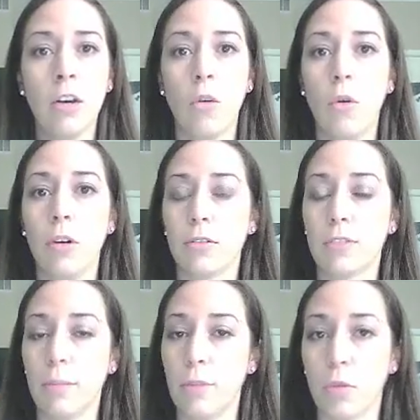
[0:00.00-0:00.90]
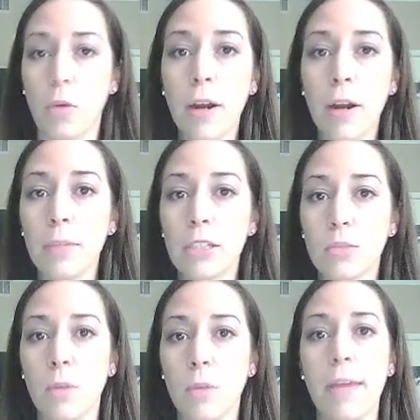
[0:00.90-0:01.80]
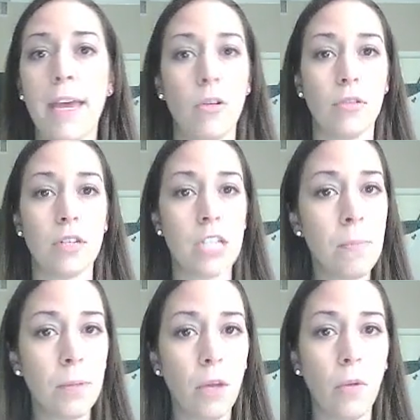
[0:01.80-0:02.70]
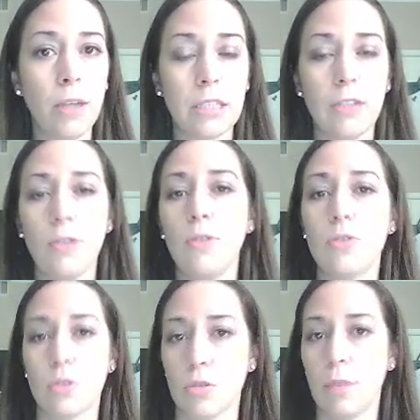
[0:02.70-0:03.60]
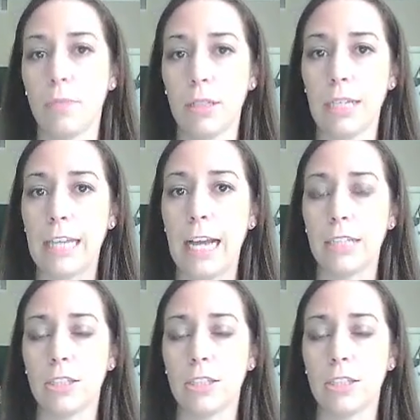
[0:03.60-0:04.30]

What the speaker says: or some of the requirements weren't met, or the template wasn't used, or something like that.